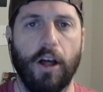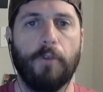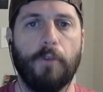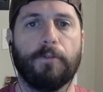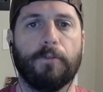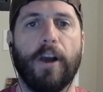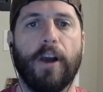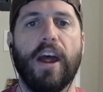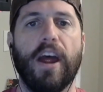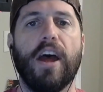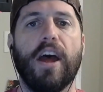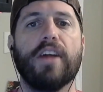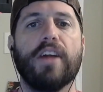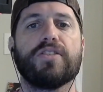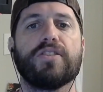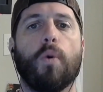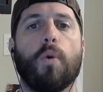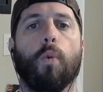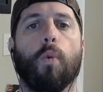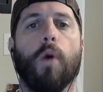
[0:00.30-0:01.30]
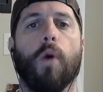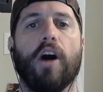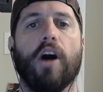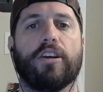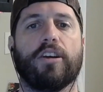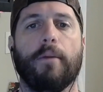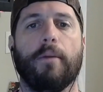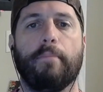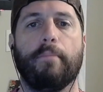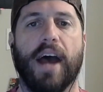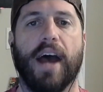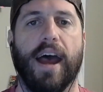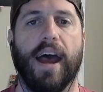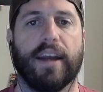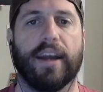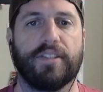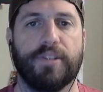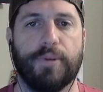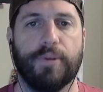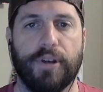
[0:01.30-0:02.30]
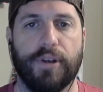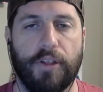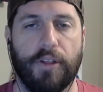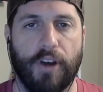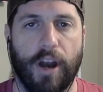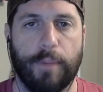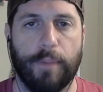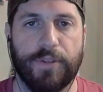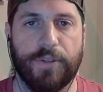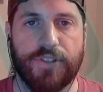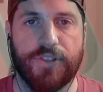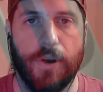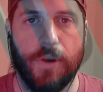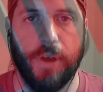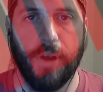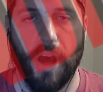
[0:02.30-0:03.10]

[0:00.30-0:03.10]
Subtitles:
friends, welcome back to another episode